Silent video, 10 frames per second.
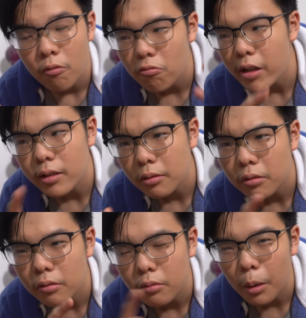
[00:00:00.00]

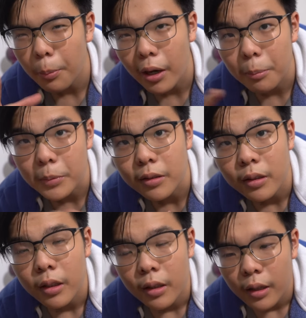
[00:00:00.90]
rental apartment
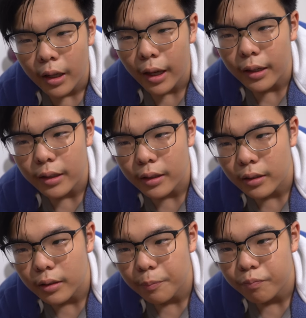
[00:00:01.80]
and
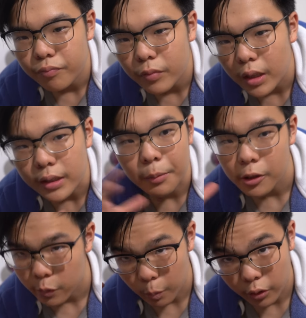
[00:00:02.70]
uh, it's a
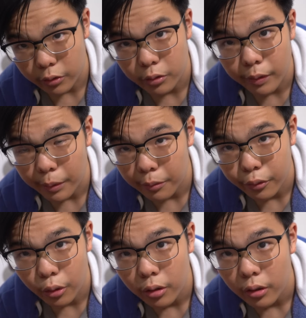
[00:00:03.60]
much smaller room than
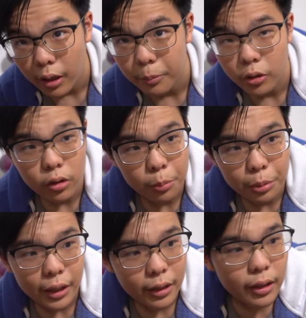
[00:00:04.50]
before. I'm not
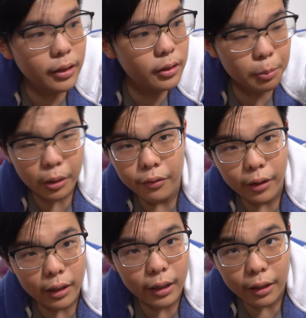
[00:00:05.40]
complaining, it's
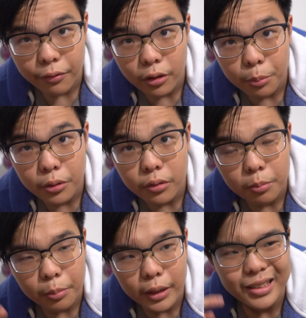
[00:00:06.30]
perfectly comfortable,
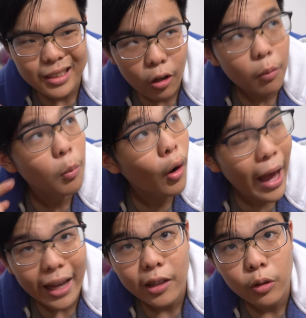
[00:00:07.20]
but it's a lot more
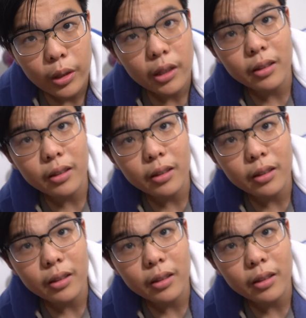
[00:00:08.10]
echoey,